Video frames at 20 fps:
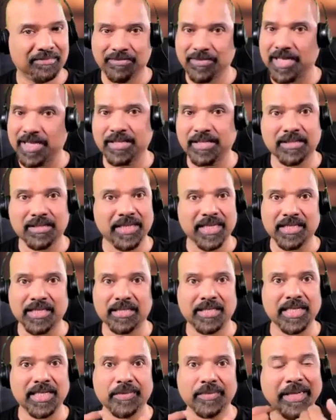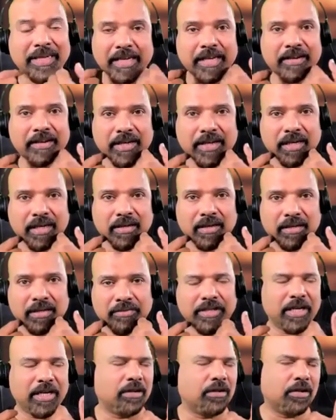That's my area.
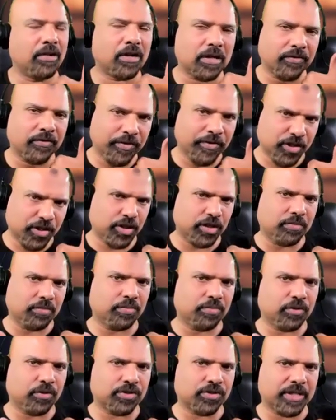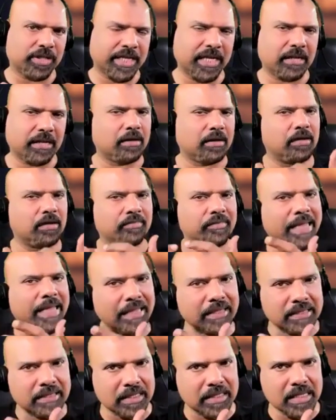There are a lot of fiction books there, a lot of
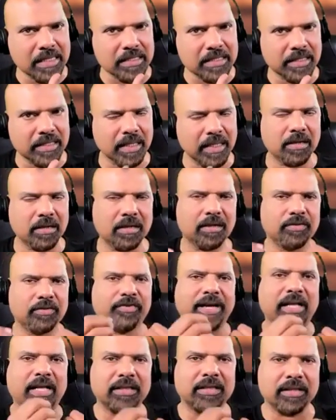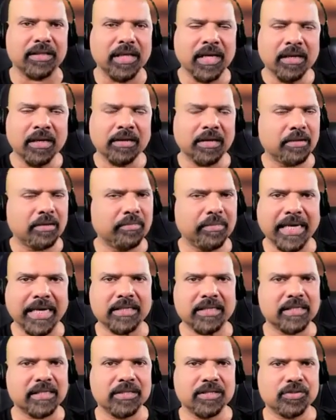magazines there, a lot of health
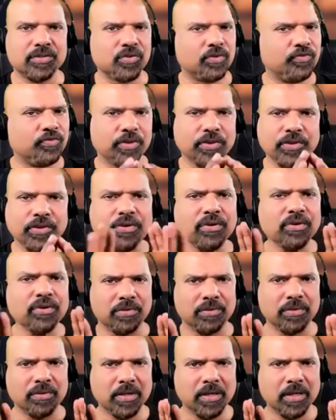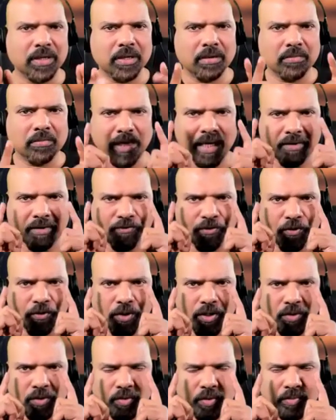magazines and so forth. No. My
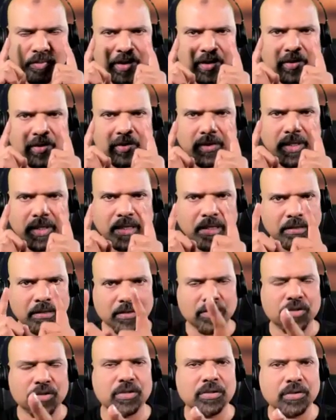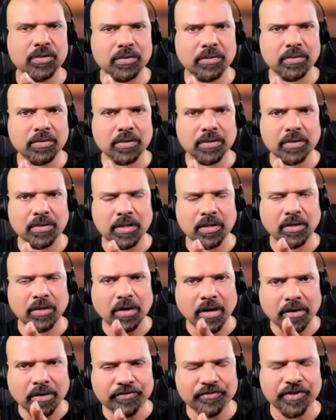focus would be going to the
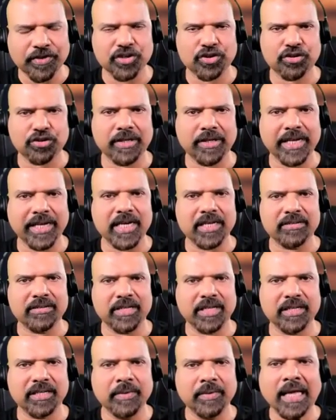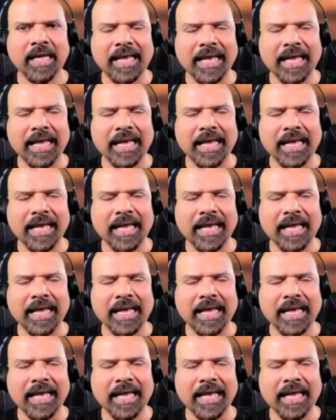non-fiction area,